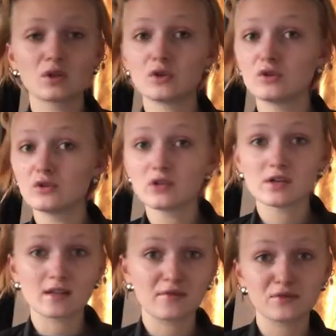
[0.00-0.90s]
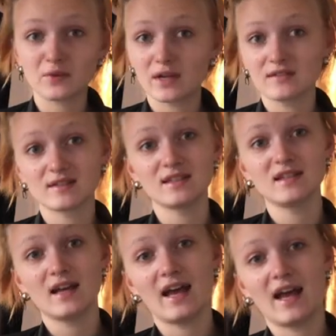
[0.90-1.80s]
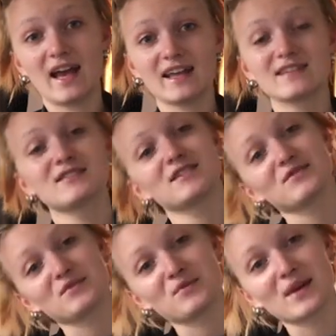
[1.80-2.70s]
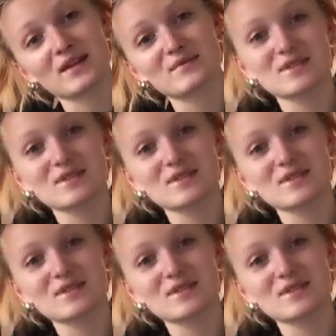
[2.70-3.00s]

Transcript: You'll just have to wait and see. And here's to random